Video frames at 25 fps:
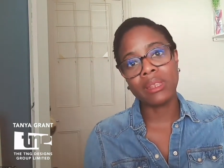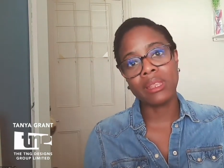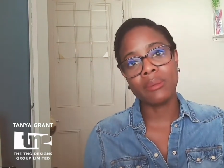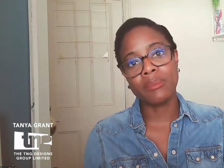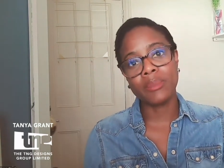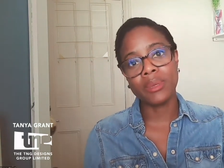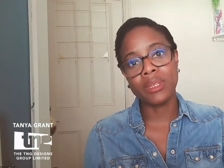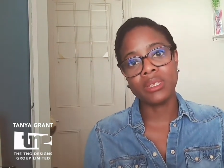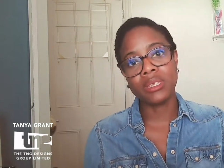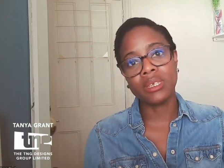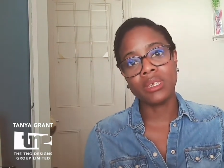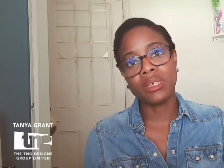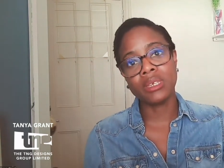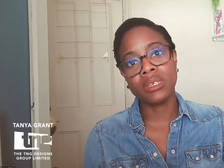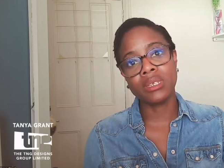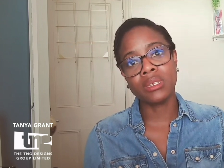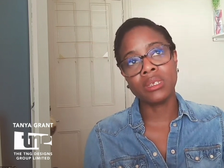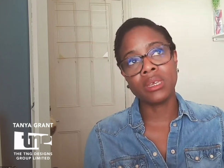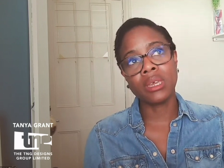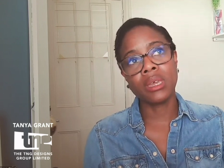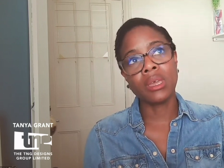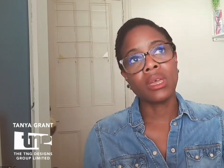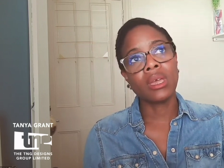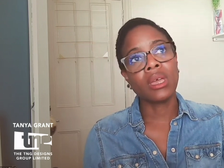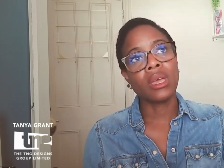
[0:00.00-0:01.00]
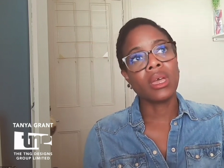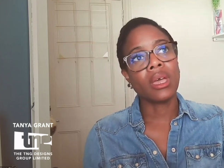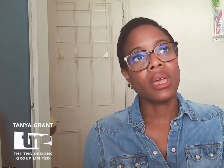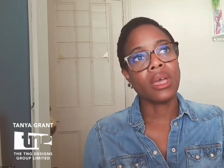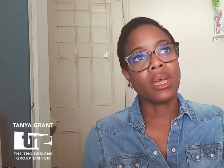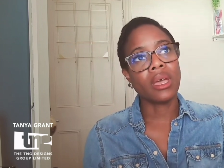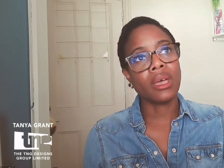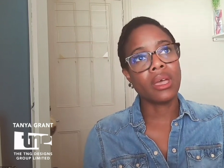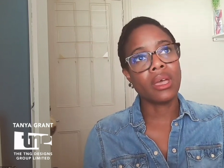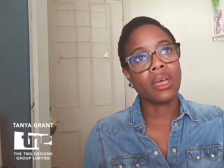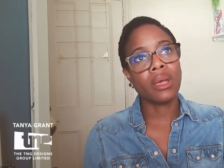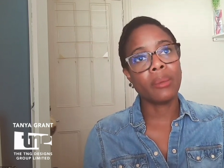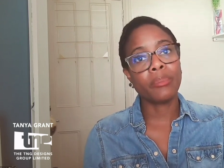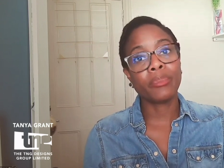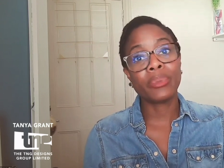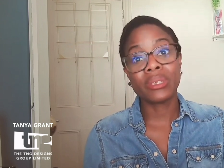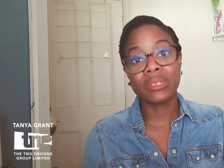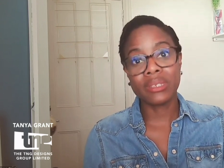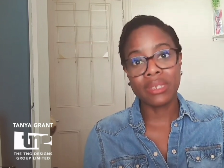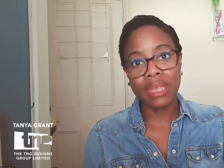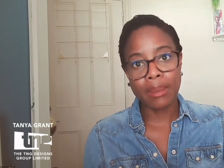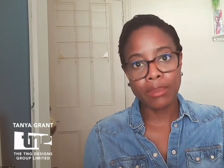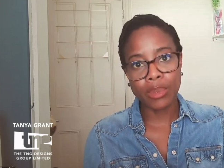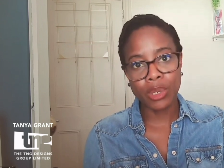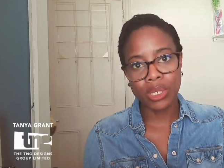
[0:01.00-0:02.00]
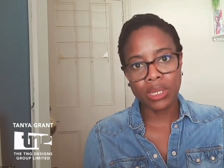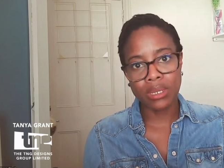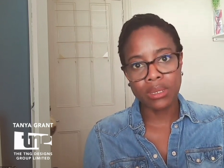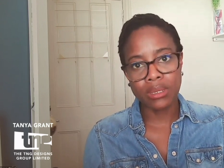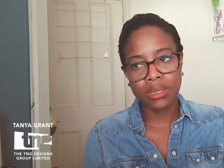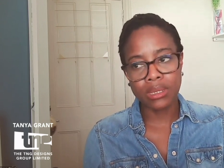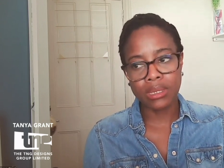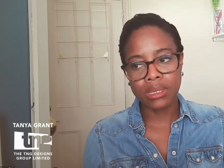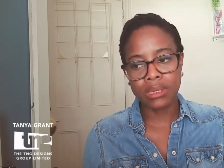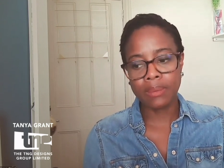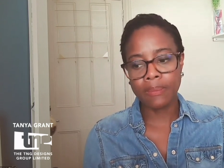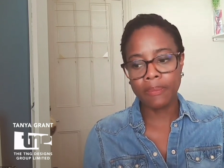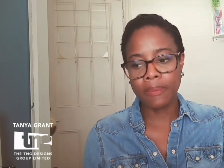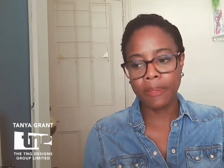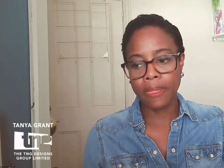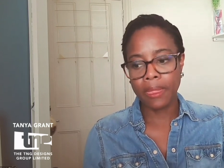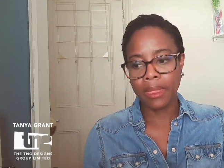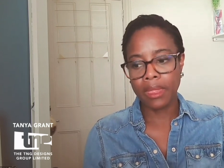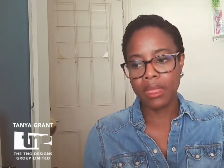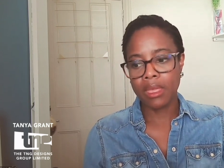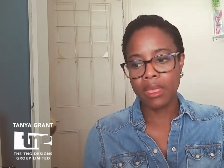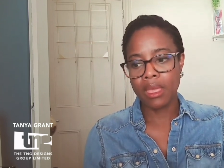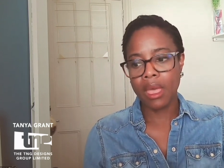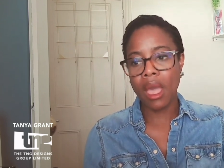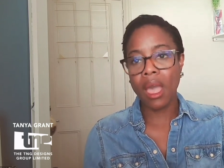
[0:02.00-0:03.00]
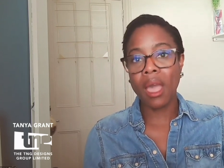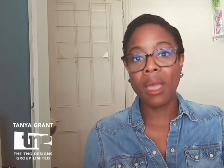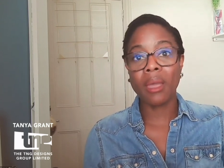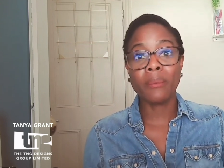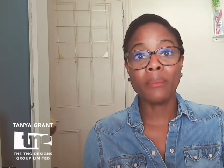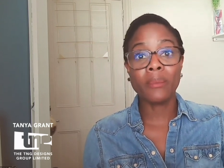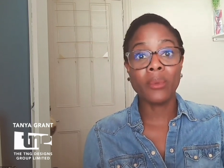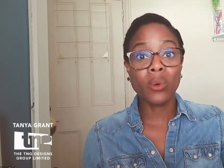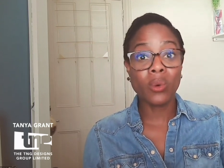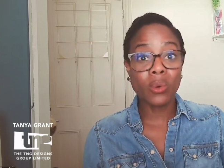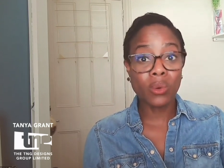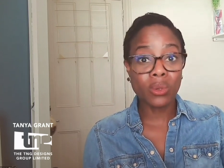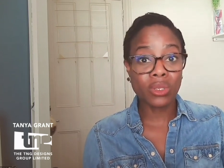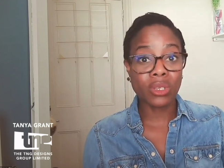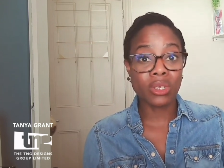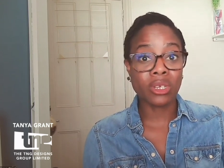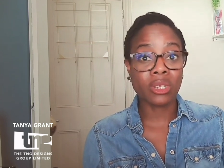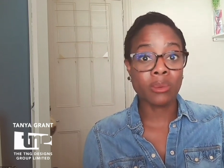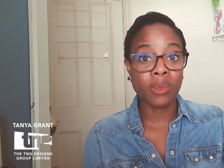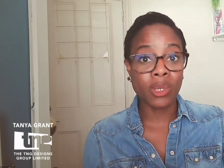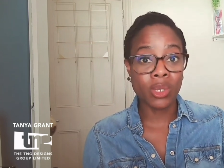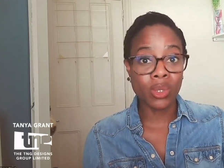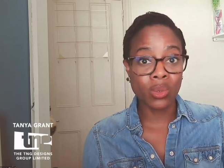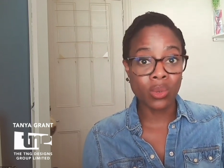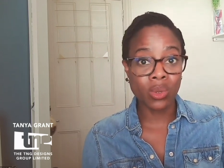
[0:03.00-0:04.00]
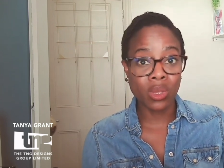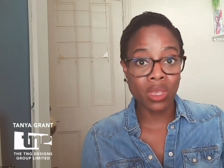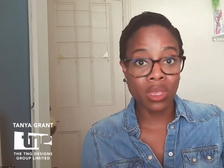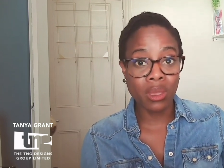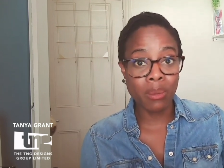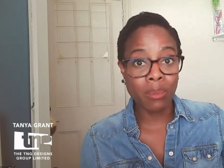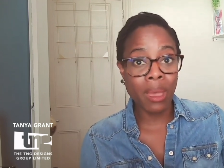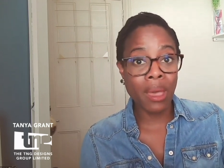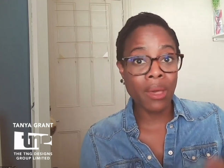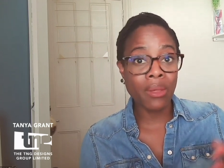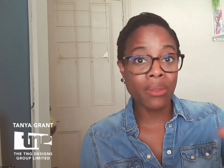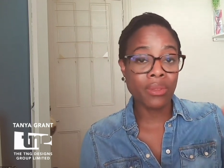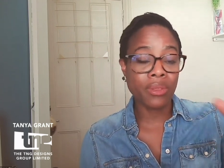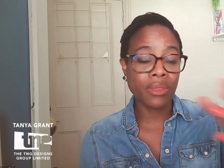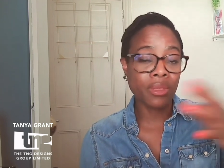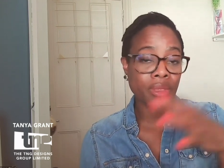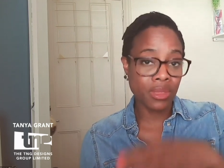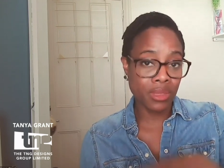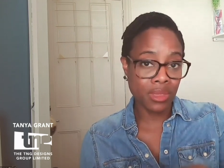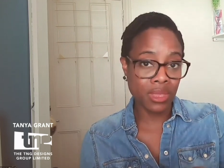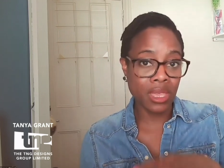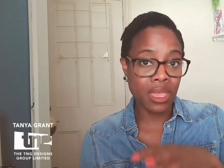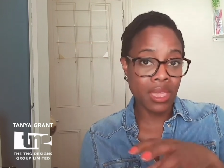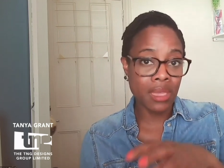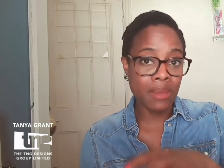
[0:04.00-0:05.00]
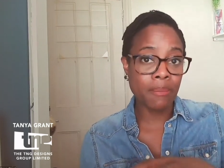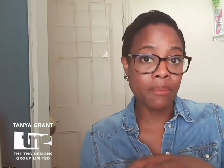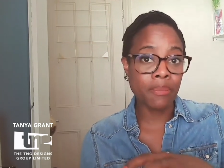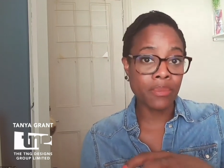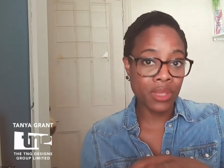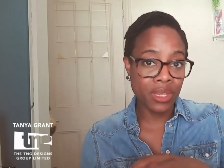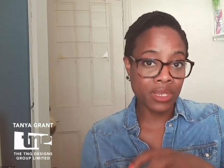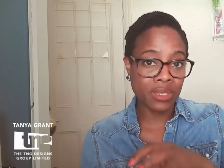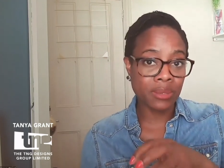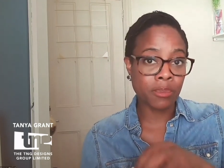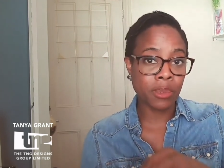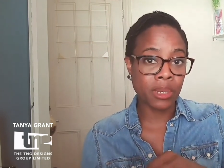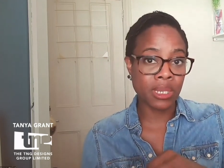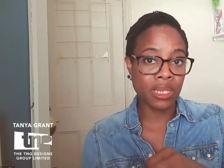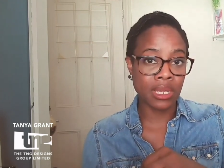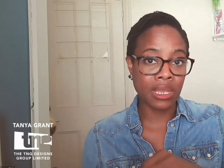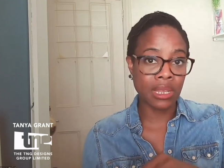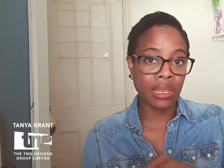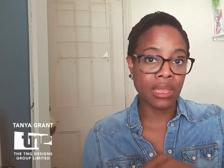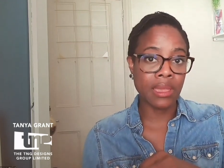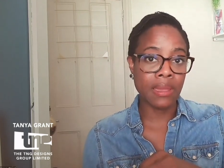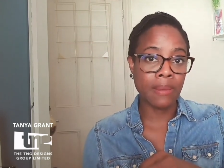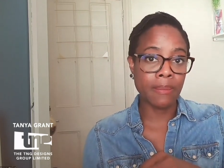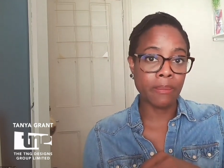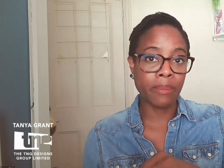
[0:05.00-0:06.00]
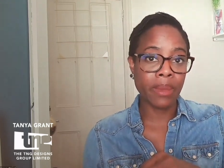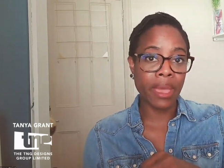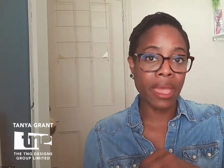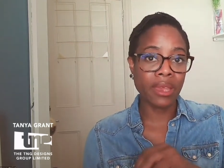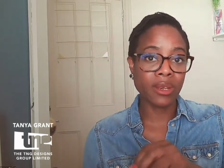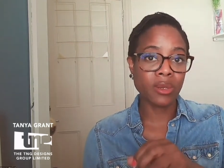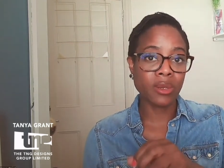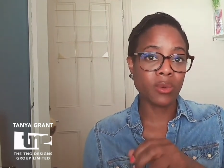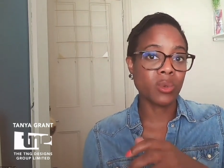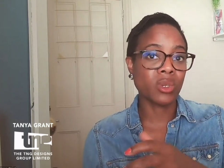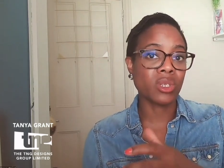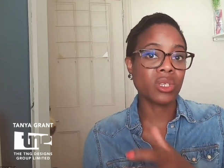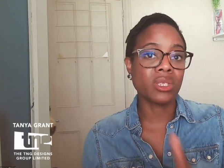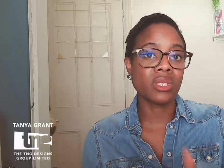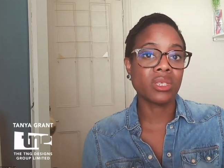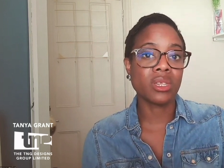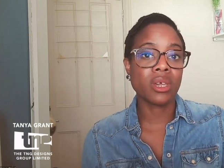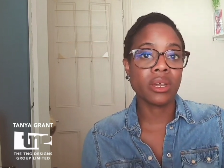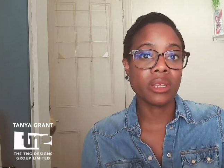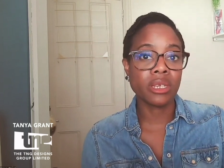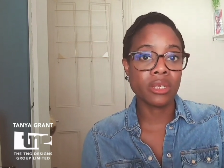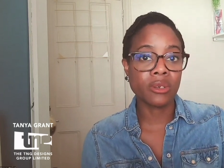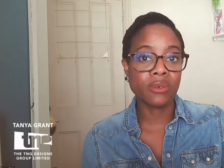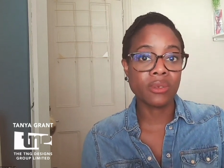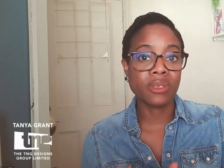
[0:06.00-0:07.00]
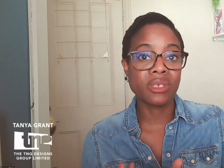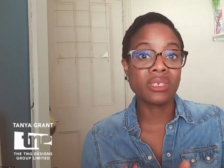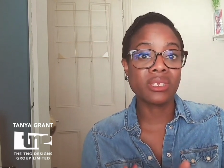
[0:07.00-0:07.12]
limited perceptions, I'm also going to be talking about this particular impact, which is the idea of